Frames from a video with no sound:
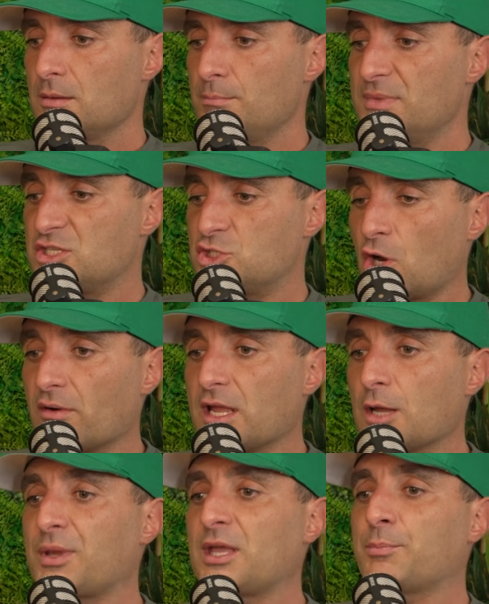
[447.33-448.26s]
majority
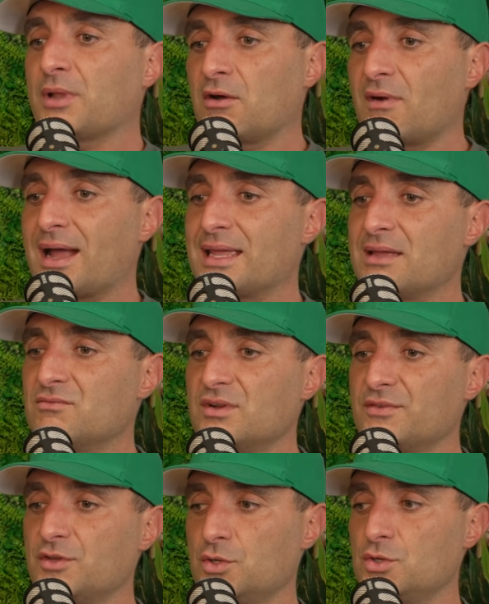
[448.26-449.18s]
of people are writing
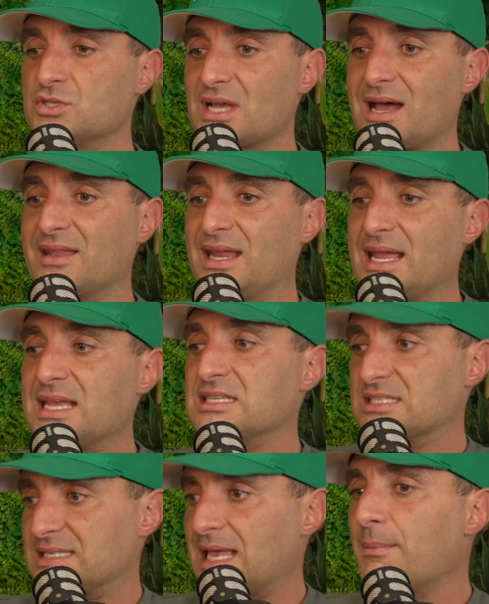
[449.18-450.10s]
reviews and it is
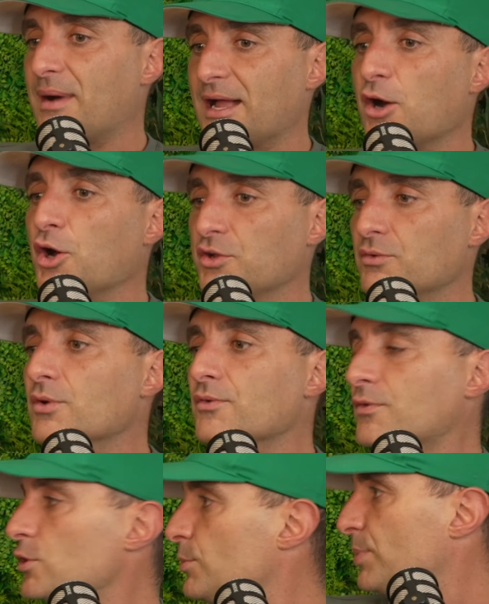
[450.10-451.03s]
set by order of who